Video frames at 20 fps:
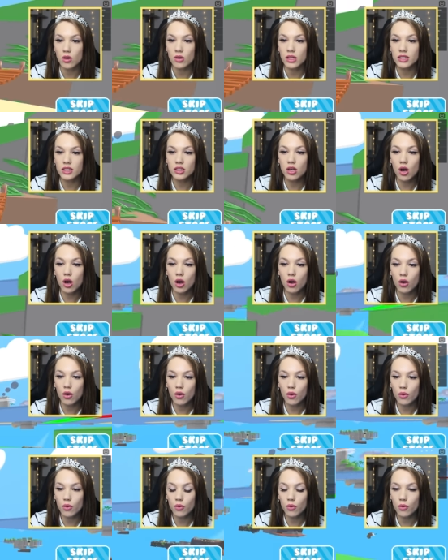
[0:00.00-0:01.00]
go. Let's
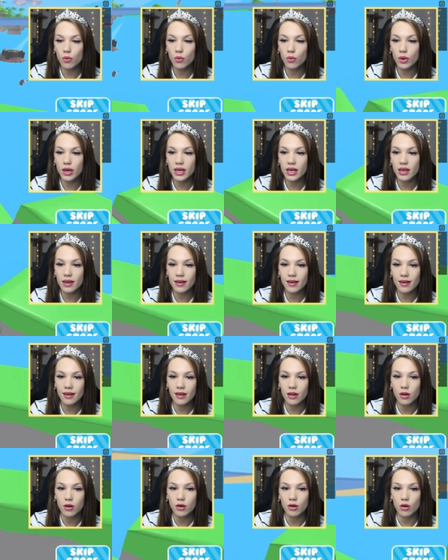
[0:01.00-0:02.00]
go.
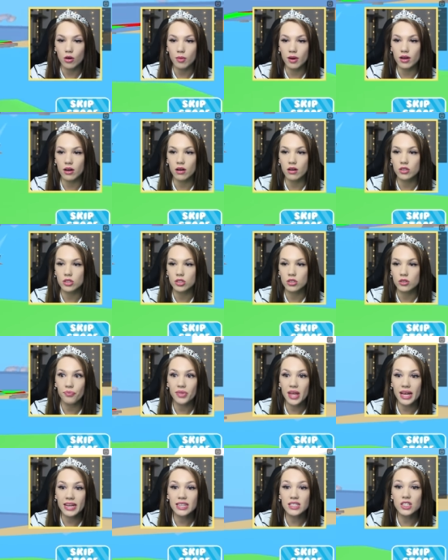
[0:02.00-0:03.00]
We. Oh my gosh.
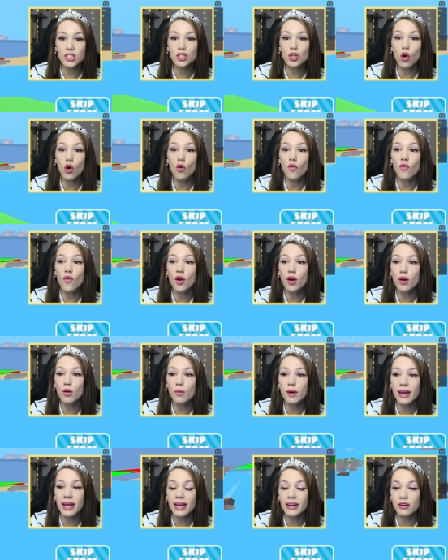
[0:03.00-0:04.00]
That is so far
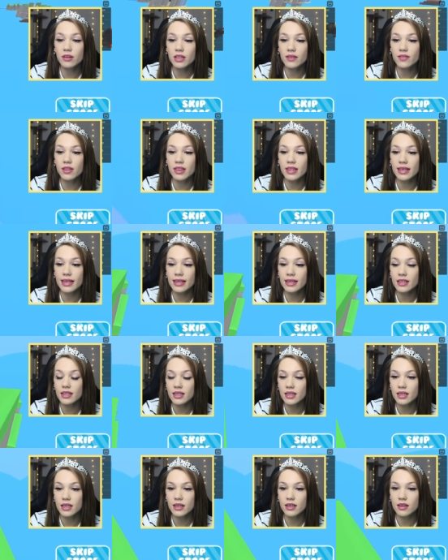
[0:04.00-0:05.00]
away. I don't even think I
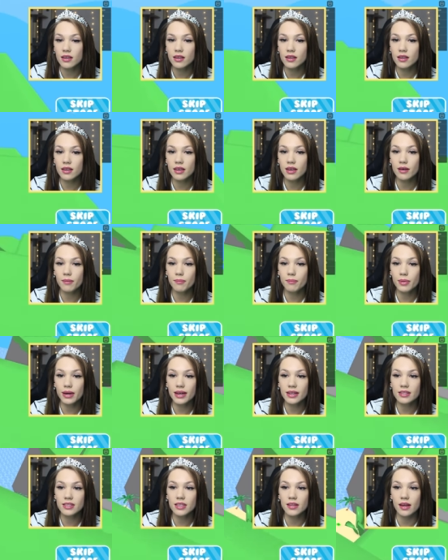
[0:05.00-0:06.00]
can, can get
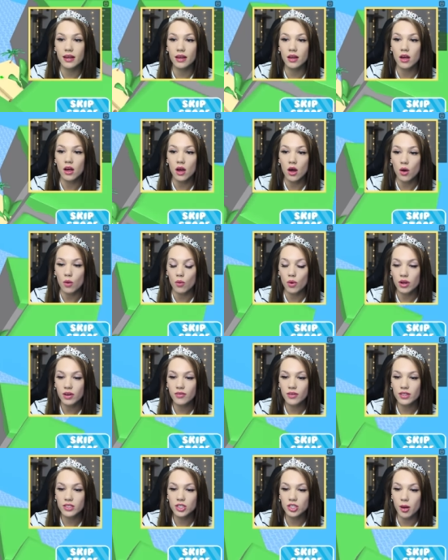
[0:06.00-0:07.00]
back to that. What
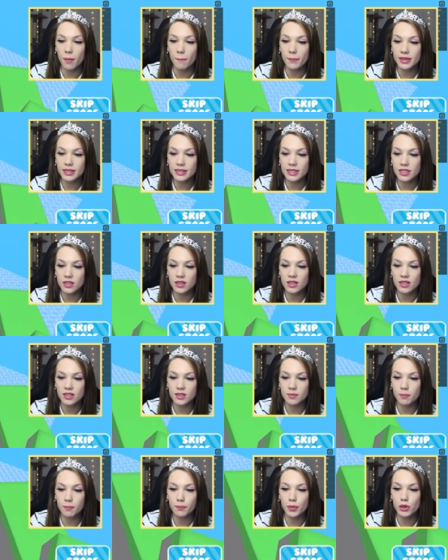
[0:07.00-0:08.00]
if I jump into
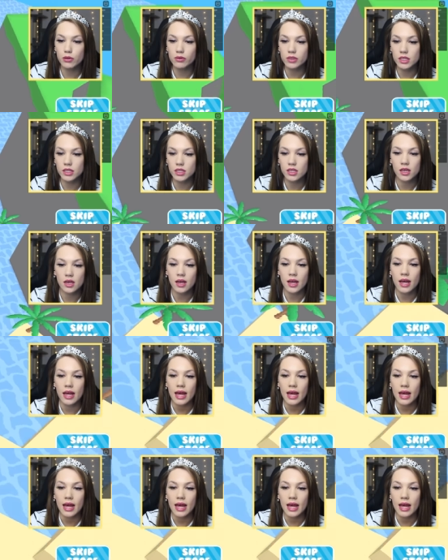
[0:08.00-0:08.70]
this boat?